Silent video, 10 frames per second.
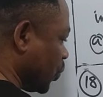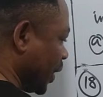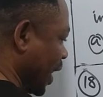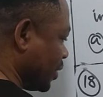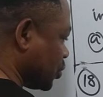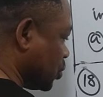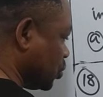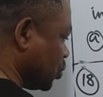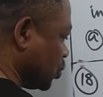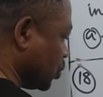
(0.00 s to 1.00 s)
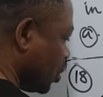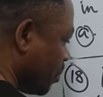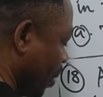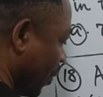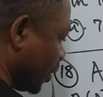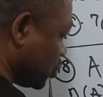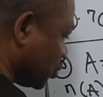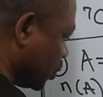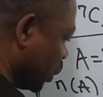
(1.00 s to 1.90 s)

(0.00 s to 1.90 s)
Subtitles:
will cancel 2, power 2,